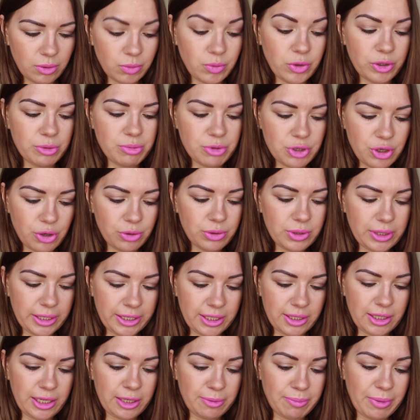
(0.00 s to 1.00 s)
warm toned,
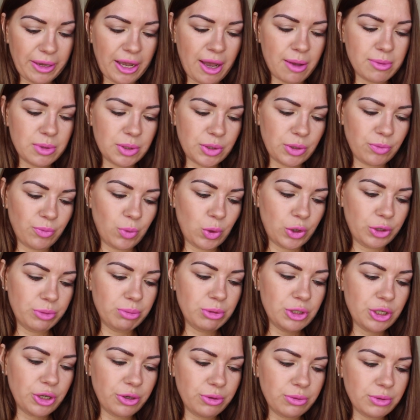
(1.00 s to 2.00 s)
it becomes
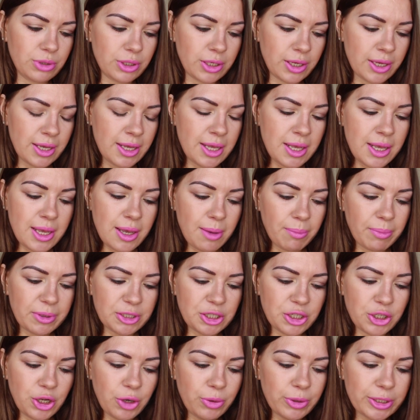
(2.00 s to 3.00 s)
warm toned.
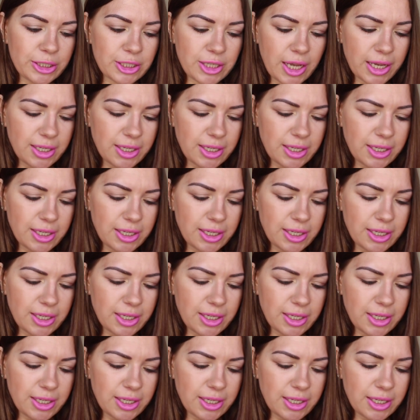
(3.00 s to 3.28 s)
But you know, it